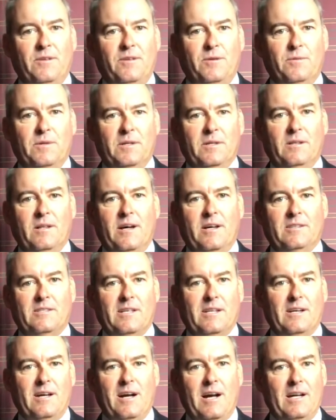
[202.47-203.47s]
you realize
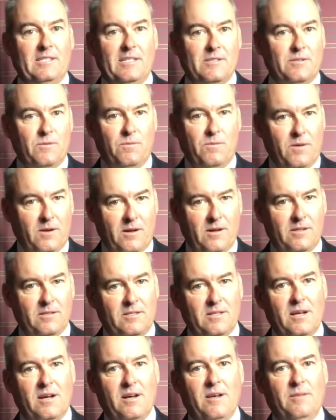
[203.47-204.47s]
that God doesn't work on
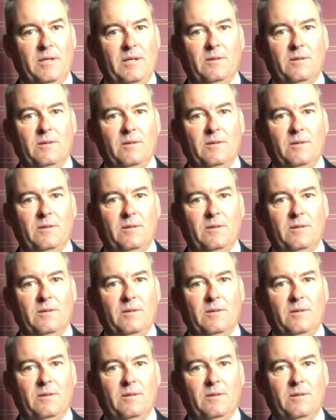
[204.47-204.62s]
time.